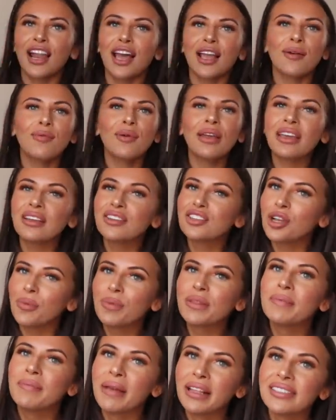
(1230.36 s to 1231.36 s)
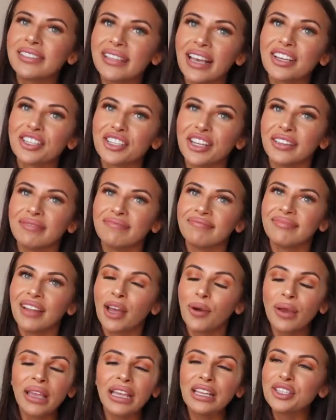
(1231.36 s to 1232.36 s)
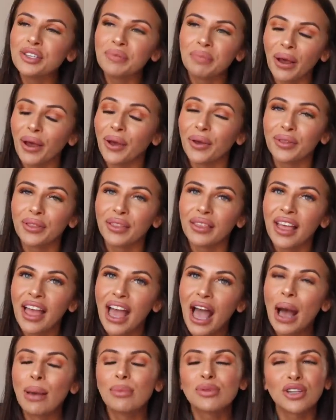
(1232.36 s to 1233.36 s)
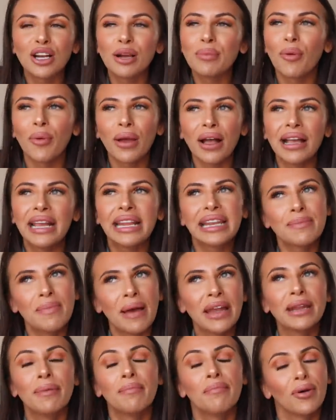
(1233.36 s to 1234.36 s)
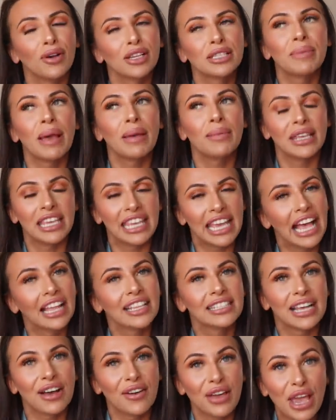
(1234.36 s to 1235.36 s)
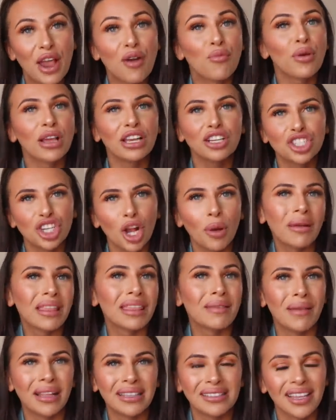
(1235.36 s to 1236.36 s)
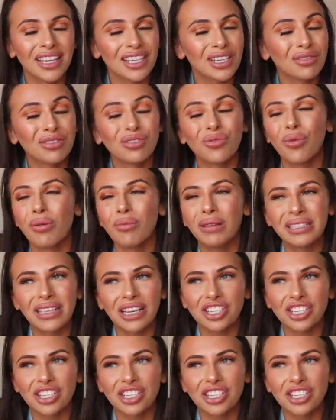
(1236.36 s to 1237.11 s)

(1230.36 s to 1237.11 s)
Like, we can shop in the men's section, like we can do both. I'm sorry, but we are independent boss baby gals out here and we can shop in the men's section and the women's